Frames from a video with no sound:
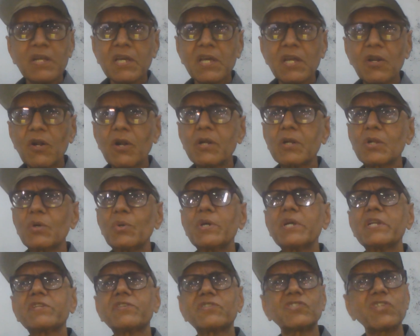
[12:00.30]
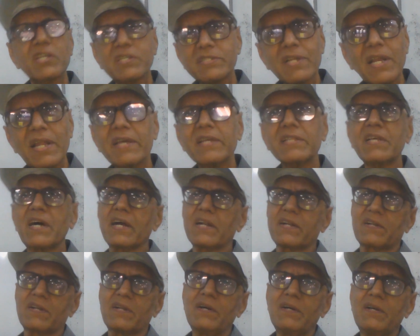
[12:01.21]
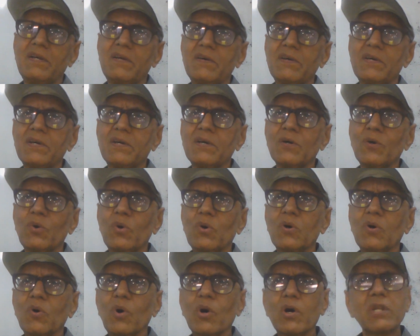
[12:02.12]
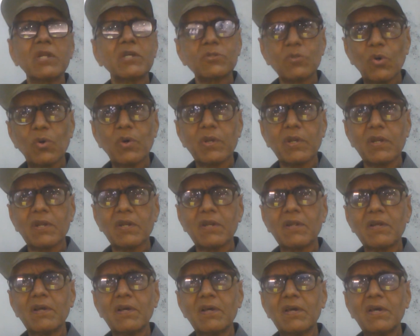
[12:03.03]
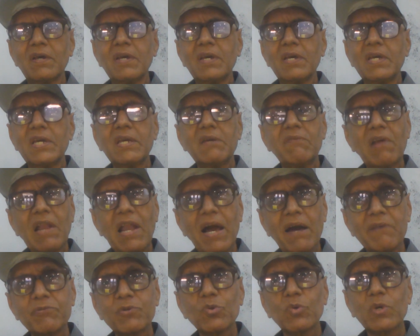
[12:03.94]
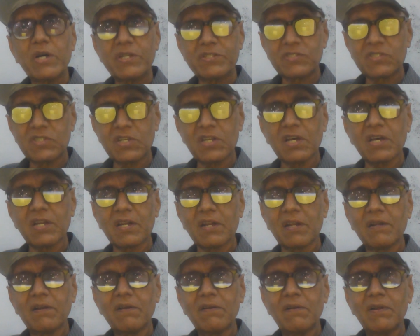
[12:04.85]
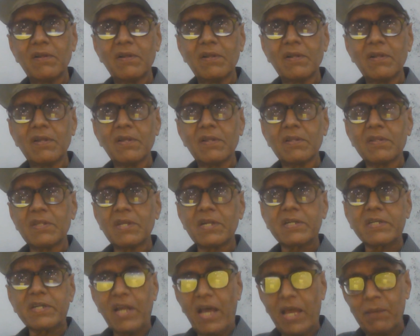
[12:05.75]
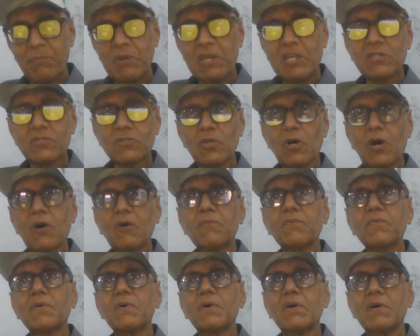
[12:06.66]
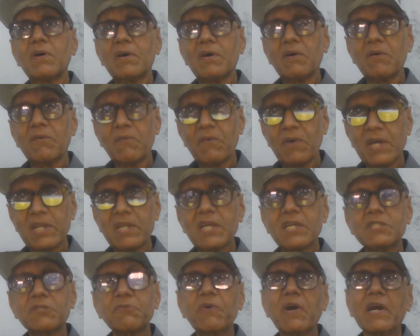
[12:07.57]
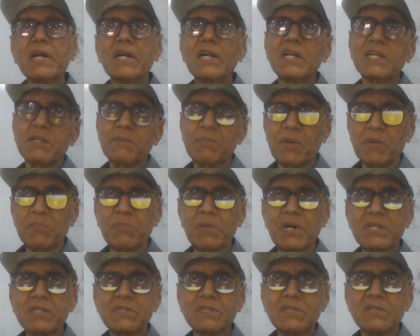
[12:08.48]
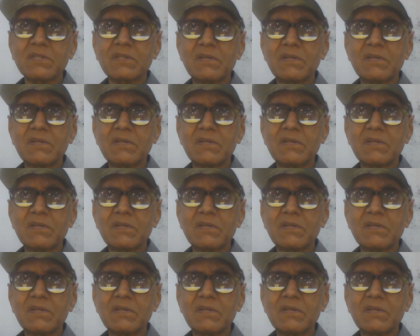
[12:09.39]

cannot do it just like that on his own. He will have to consider the timings of various faculty members,